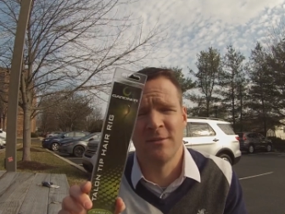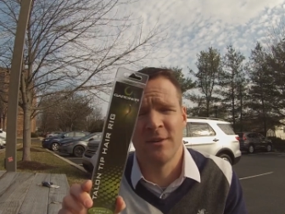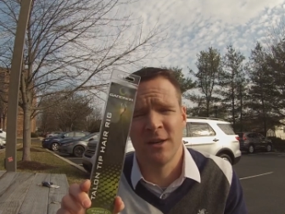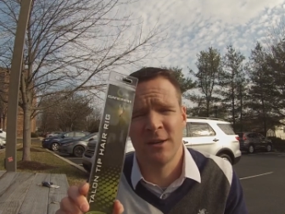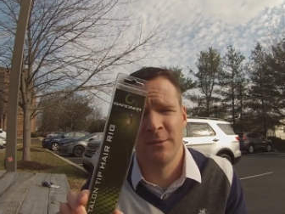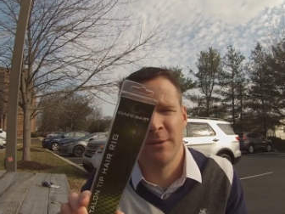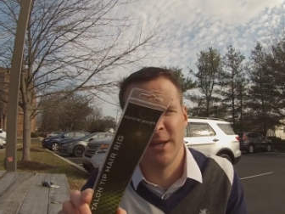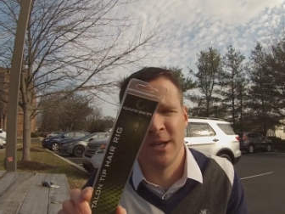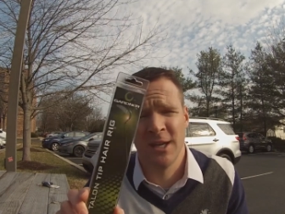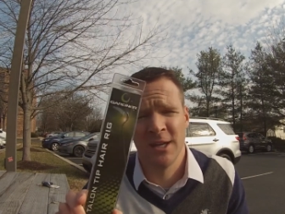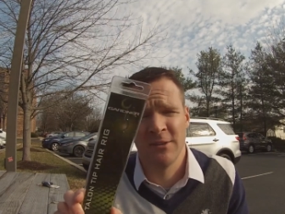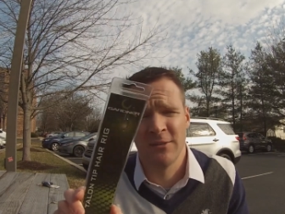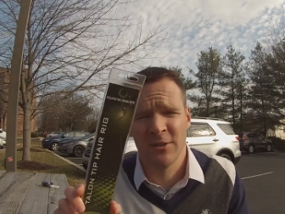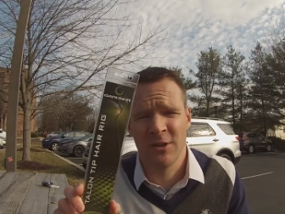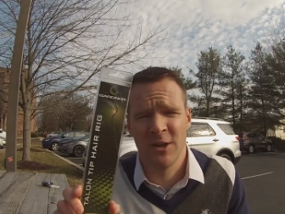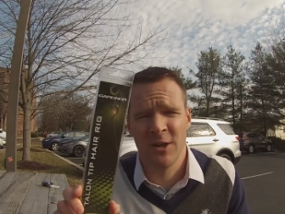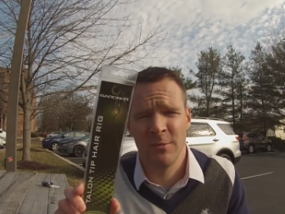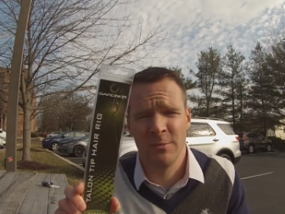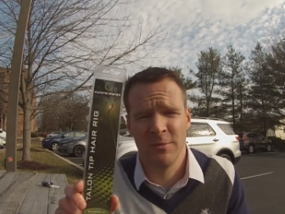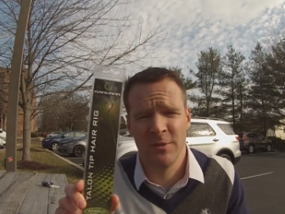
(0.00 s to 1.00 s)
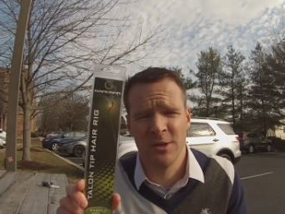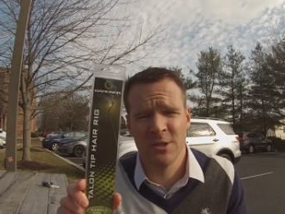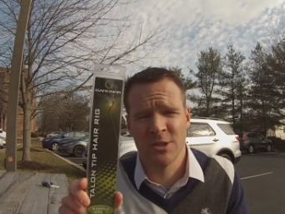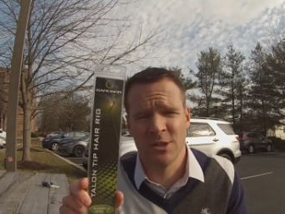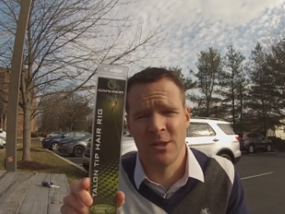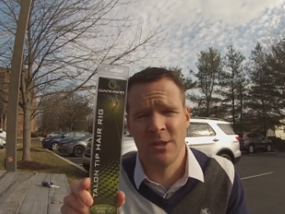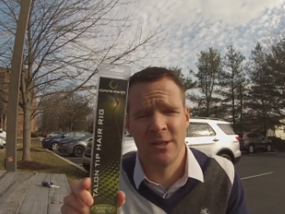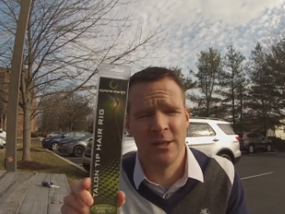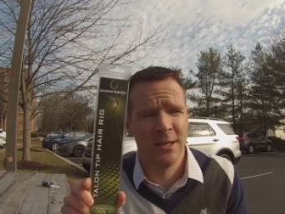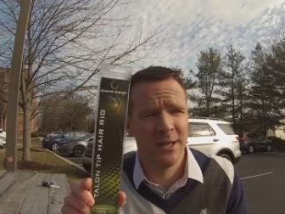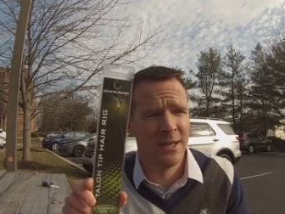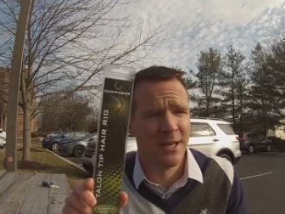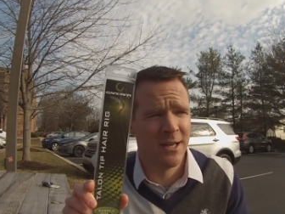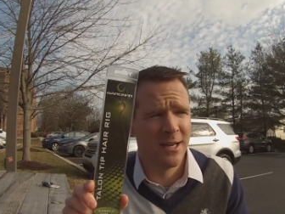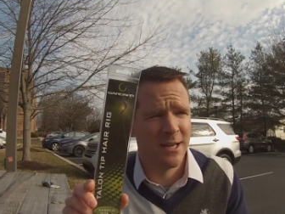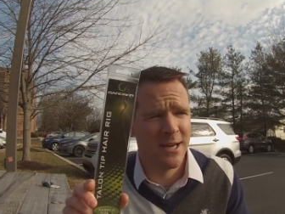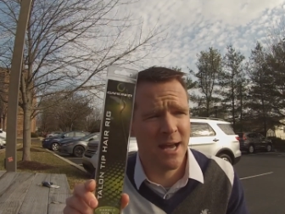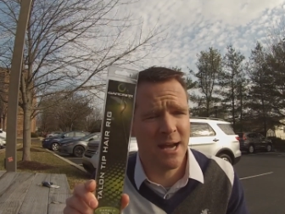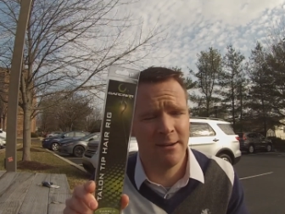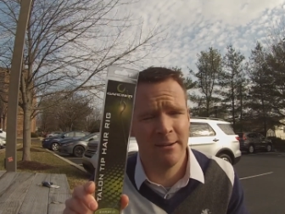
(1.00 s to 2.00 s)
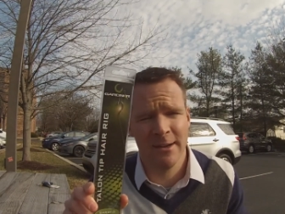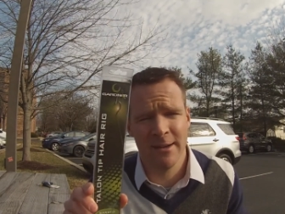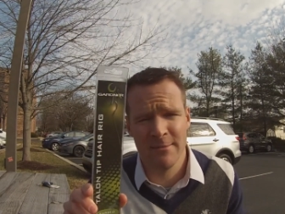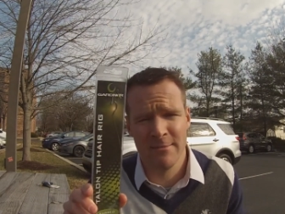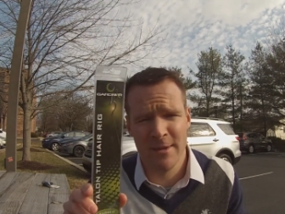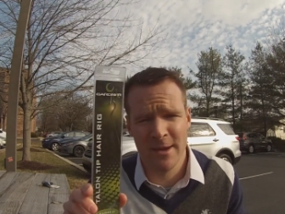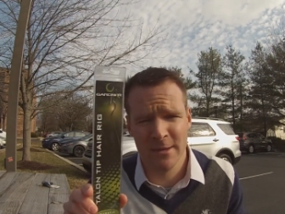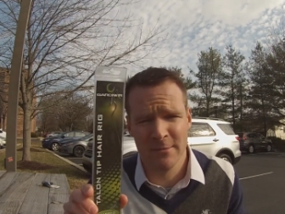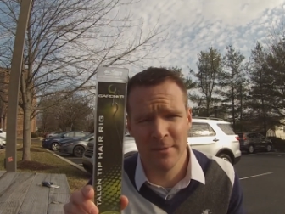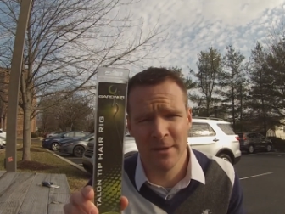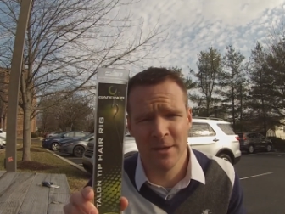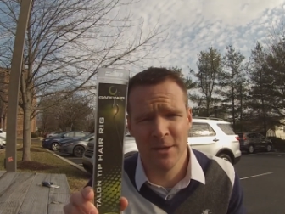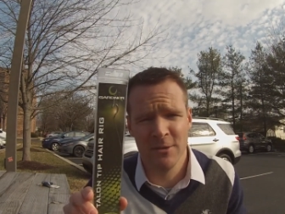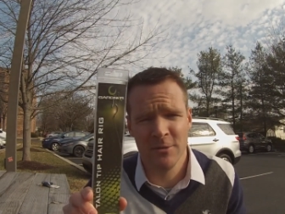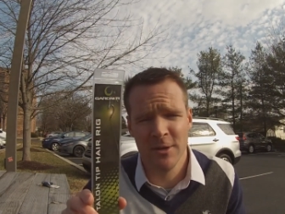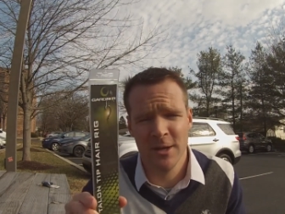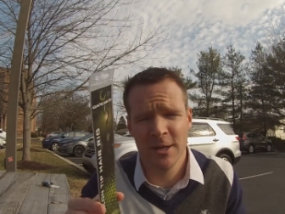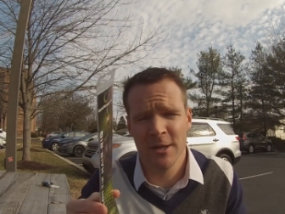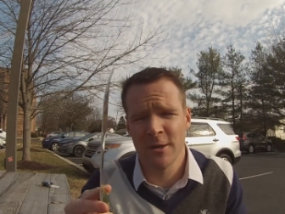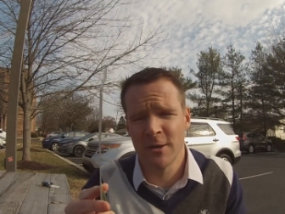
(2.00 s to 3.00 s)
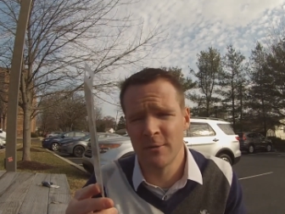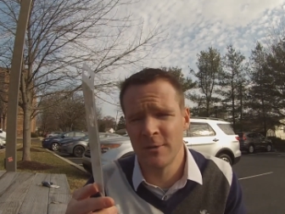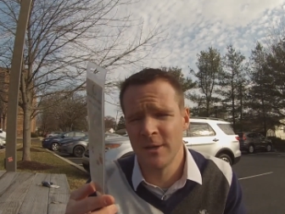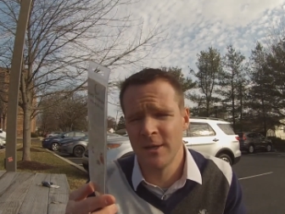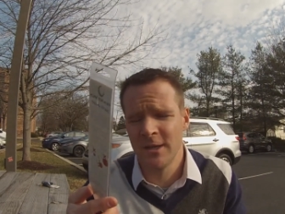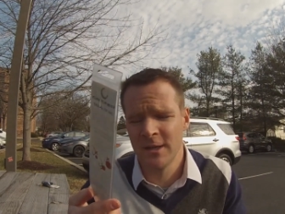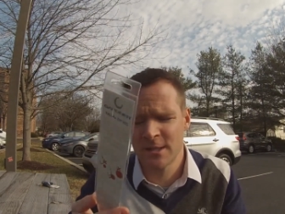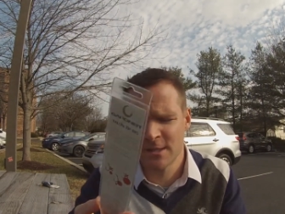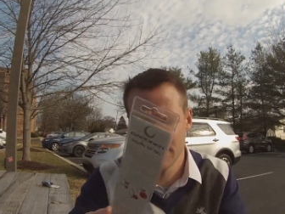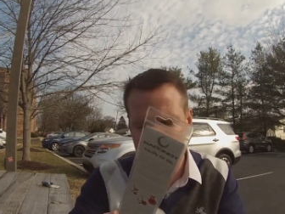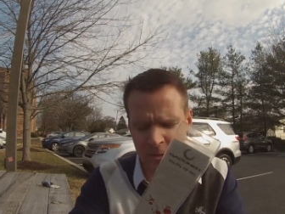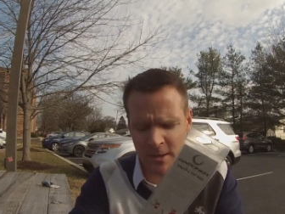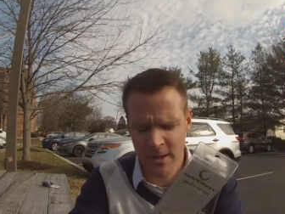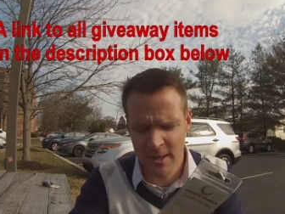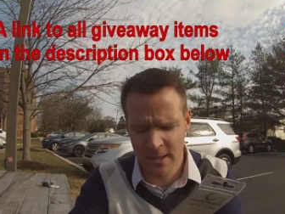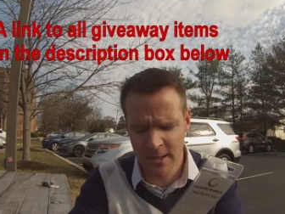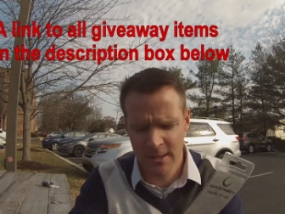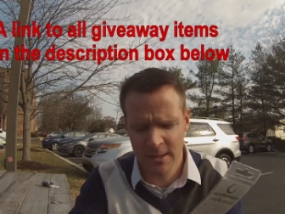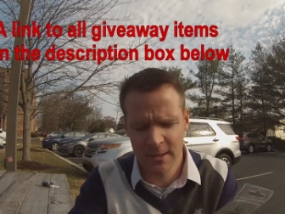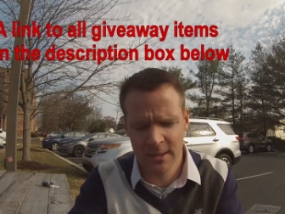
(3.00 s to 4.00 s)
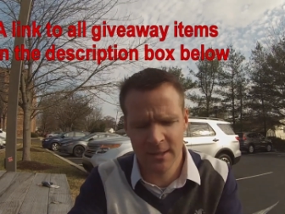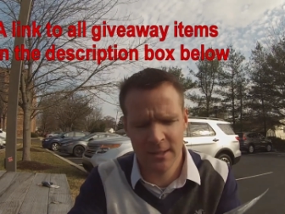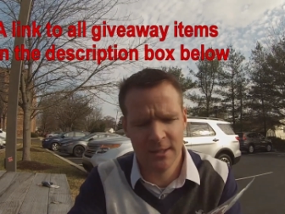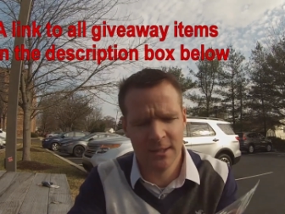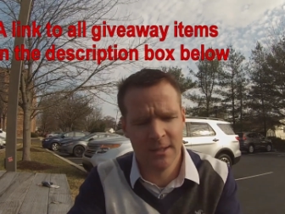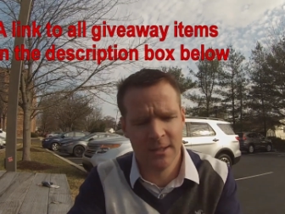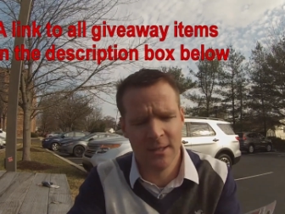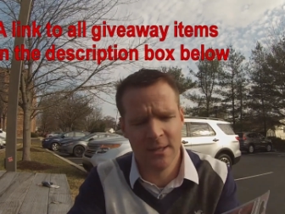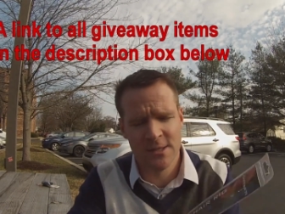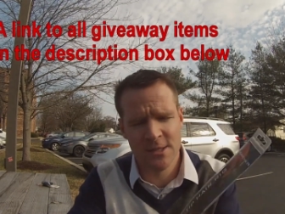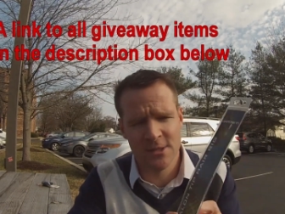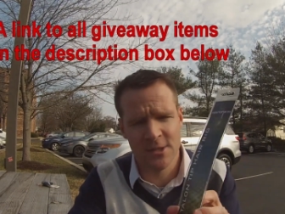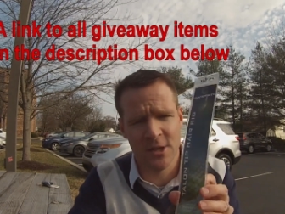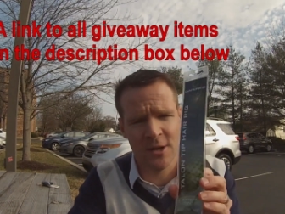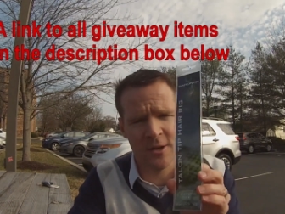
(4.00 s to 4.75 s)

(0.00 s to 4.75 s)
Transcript: the very beginning of carp fishing. Now I make my own hair rigs, but this is